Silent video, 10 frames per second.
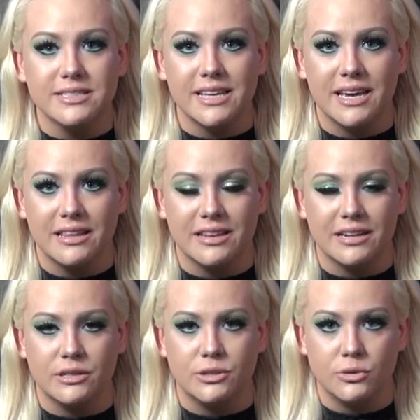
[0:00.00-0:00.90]
say that
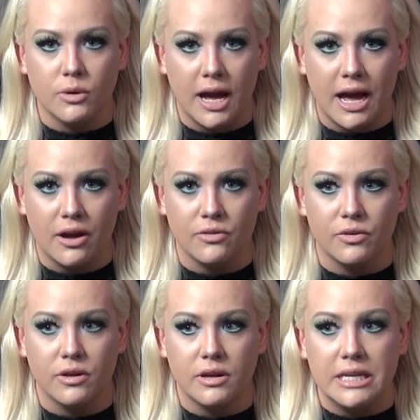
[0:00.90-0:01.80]
I do
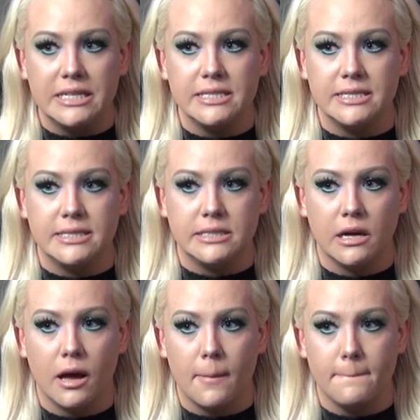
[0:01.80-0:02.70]
have
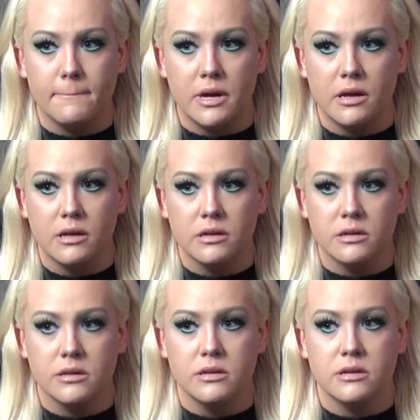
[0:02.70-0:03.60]
some
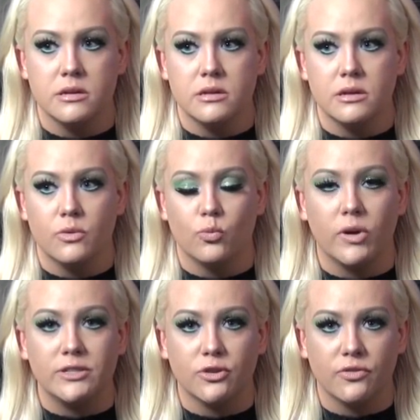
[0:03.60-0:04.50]

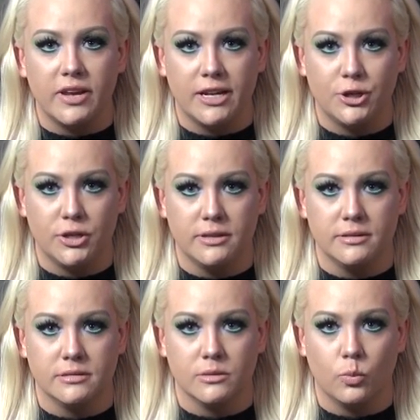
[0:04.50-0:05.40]

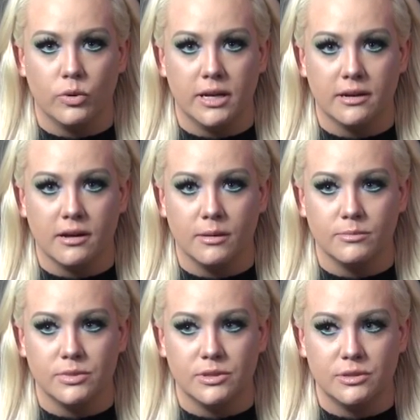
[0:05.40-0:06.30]
reservations when it
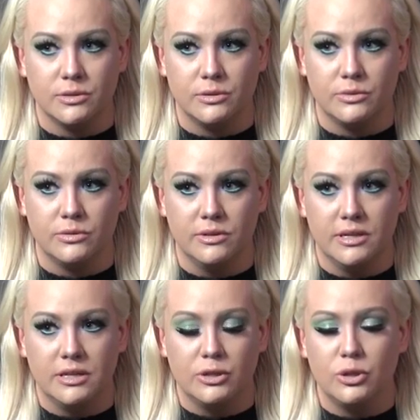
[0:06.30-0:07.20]
comes to
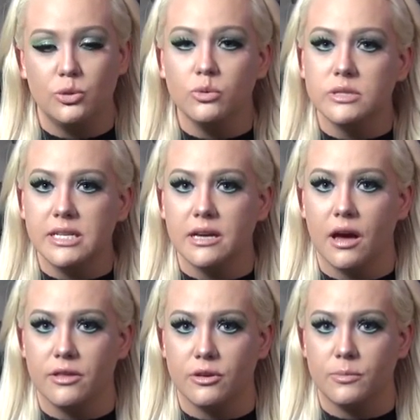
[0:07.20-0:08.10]
using
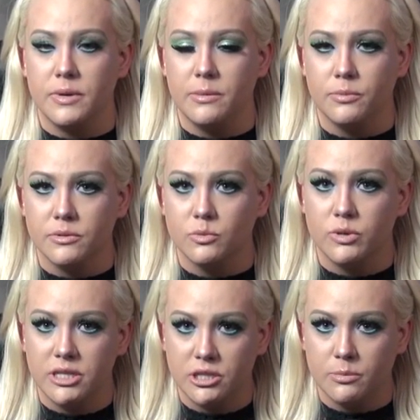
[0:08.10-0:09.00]
other people's
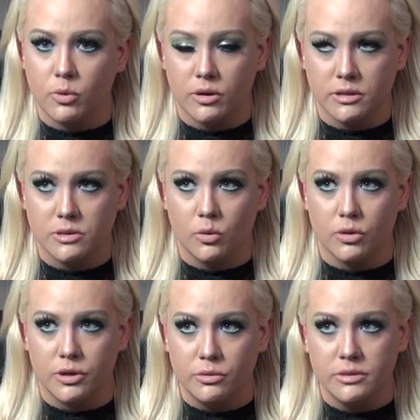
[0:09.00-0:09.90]
Ouija boards
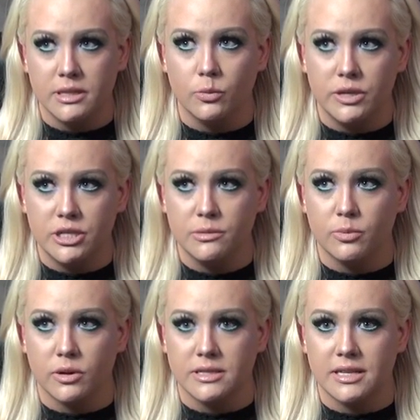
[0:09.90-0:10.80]
or using Ouija
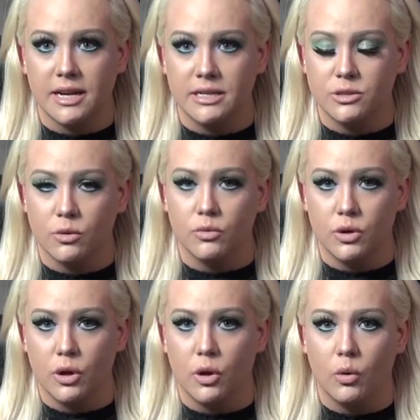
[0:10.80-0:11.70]
boards that I don't
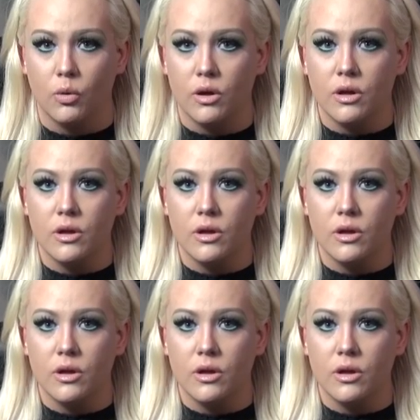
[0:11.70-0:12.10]
know